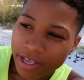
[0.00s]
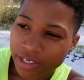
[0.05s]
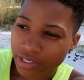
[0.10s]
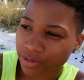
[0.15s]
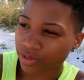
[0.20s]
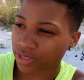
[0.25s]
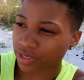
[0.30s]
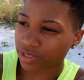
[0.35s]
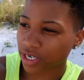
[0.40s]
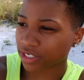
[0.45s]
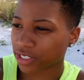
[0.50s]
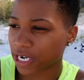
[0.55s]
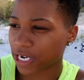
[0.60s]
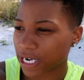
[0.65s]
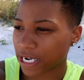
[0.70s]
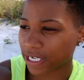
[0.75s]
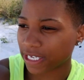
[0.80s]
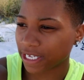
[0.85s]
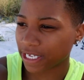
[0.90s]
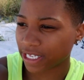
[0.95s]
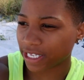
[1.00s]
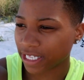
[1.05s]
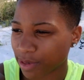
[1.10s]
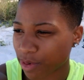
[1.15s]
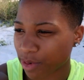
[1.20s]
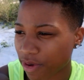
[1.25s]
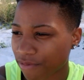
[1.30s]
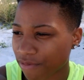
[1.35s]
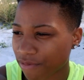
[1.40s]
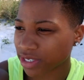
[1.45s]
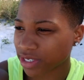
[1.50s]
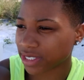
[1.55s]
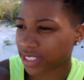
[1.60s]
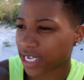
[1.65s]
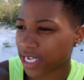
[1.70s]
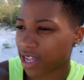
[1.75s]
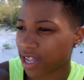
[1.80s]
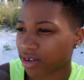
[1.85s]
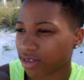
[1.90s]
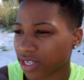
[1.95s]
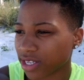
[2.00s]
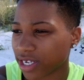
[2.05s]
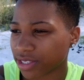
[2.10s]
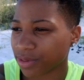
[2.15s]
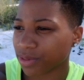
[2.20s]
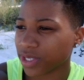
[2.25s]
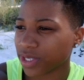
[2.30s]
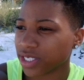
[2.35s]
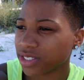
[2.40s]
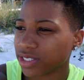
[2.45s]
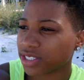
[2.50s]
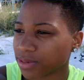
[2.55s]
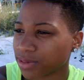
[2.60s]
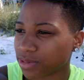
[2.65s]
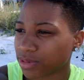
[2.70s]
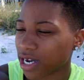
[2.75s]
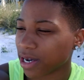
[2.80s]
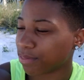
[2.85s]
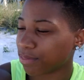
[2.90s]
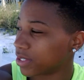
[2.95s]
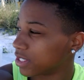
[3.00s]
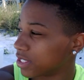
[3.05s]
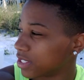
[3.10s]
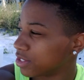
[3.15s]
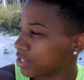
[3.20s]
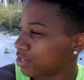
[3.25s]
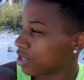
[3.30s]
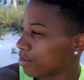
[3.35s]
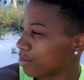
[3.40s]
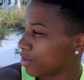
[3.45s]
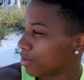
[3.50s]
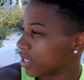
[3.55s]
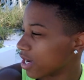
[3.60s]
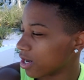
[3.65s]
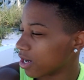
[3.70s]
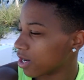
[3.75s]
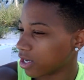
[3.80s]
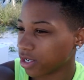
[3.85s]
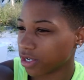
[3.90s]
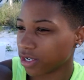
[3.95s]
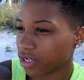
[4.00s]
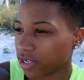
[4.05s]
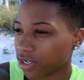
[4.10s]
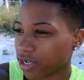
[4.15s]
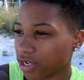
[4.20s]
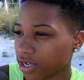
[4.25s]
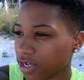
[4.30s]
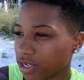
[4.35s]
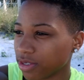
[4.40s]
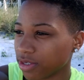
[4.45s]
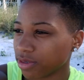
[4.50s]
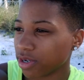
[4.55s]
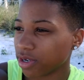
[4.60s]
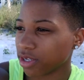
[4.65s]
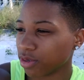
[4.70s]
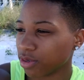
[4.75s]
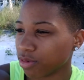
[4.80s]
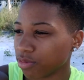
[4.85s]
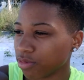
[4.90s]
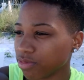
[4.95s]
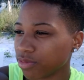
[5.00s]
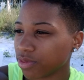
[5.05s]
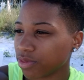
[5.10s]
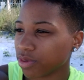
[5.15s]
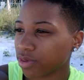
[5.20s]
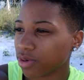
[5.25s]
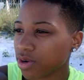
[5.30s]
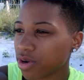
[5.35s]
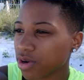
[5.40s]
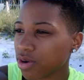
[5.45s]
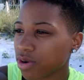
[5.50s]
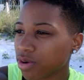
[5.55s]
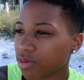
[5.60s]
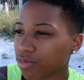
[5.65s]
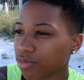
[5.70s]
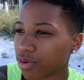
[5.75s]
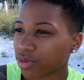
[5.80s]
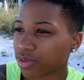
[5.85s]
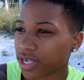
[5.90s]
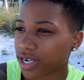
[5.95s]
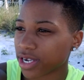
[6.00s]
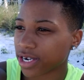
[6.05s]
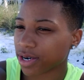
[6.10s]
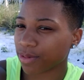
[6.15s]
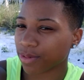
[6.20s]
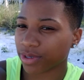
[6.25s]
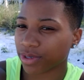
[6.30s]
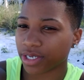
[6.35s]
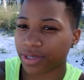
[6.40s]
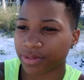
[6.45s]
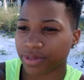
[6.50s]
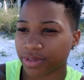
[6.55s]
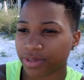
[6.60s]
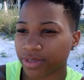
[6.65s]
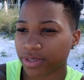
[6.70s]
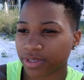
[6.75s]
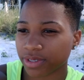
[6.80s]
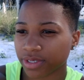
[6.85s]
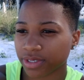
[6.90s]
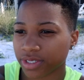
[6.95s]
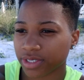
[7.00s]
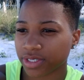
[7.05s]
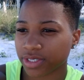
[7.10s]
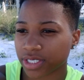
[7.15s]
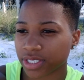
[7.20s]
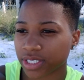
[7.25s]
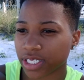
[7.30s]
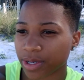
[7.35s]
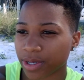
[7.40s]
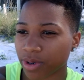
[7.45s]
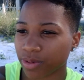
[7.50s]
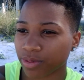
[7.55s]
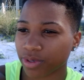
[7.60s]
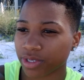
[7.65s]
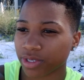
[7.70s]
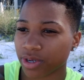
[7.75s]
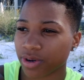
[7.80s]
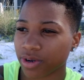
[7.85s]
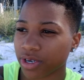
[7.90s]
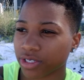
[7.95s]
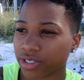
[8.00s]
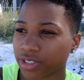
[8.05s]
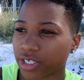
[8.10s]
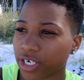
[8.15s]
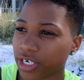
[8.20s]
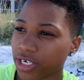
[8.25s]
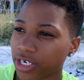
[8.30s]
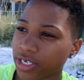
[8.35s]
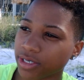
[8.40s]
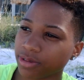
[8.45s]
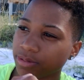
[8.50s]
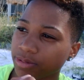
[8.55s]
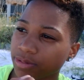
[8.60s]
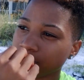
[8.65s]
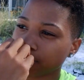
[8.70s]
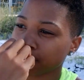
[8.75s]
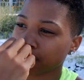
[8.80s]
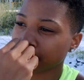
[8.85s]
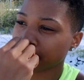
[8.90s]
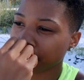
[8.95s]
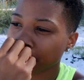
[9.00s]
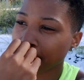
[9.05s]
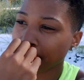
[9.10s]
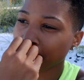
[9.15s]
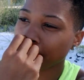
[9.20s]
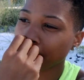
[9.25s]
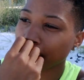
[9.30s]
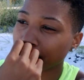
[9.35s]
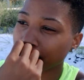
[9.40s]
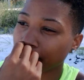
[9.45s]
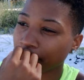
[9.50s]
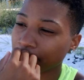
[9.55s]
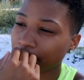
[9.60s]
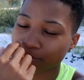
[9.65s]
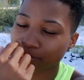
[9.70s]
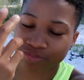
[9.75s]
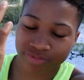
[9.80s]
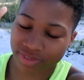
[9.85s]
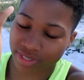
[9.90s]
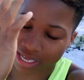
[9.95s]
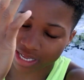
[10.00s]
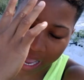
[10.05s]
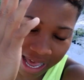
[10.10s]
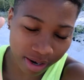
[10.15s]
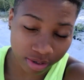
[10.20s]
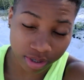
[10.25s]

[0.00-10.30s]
So we started talking, and we eventually got on, like, the relationship topic, and she told me that her and her little boo thing or whatever, they weren't really on good terms, or, I